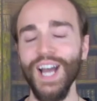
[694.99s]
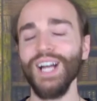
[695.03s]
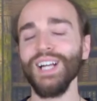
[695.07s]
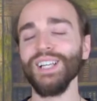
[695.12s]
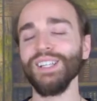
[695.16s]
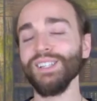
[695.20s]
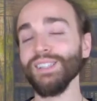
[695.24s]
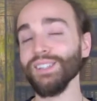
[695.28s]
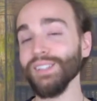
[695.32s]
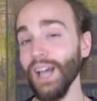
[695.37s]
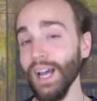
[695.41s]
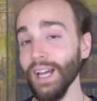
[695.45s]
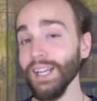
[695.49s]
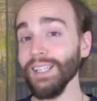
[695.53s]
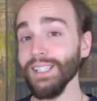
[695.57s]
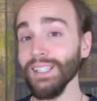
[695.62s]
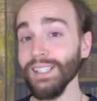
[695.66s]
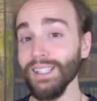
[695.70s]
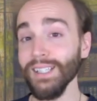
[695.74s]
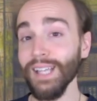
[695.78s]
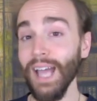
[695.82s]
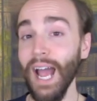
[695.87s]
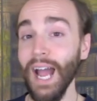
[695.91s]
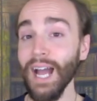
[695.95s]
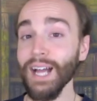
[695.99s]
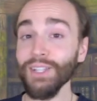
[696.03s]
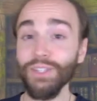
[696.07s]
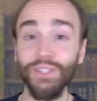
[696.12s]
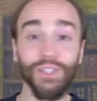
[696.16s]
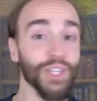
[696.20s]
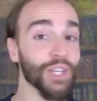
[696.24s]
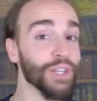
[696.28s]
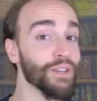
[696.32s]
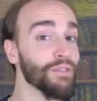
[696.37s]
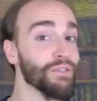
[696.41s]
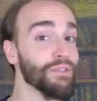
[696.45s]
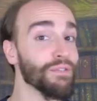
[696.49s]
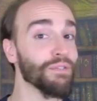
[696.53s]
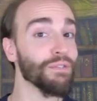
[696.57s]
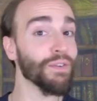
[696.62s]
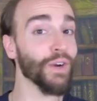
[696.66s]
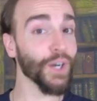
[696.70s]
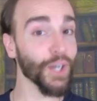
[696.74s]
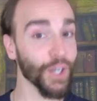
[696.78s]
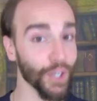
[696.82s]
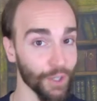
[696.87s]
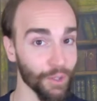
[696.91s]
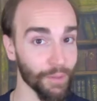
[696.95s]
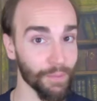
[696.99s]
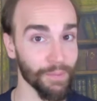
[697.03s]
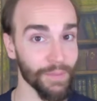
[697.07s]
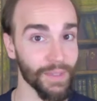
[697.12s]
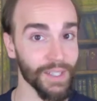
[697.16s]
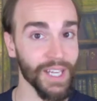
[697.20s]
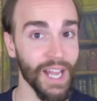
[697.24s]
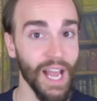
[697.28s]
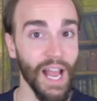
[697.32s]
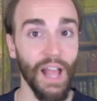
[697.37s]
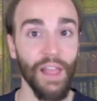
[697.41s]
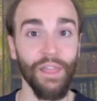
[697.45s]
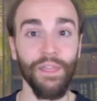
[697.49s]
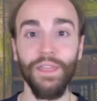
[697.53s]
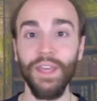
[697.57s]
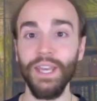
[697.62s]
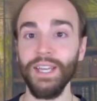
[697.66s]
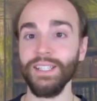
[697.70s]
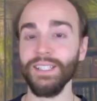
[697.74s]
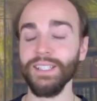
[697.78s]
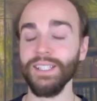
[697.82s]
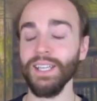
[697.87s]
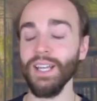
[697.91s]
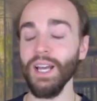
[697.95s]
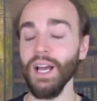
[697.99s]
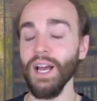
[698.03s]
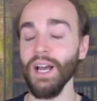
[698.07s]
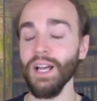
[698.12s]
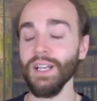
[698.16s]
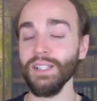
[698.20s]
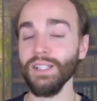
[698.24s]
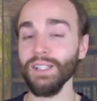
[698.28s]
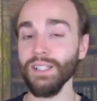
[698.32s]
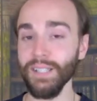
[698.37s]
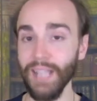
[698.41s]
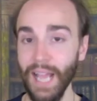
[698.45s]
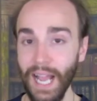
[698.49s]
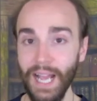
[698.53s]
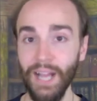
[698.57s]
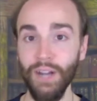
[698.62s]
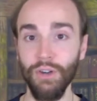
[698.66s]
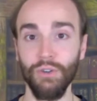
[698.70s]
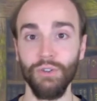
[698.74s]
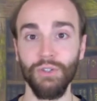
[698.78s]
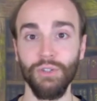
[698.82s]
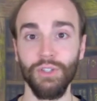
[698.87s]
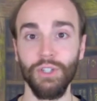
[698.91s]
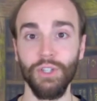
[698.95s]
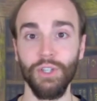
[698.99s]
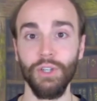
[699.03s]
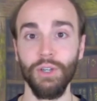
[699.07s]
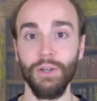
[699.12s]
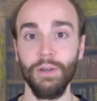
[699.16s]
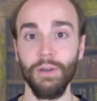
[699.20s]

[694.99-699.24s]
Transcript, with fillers: Science has confirmed that sound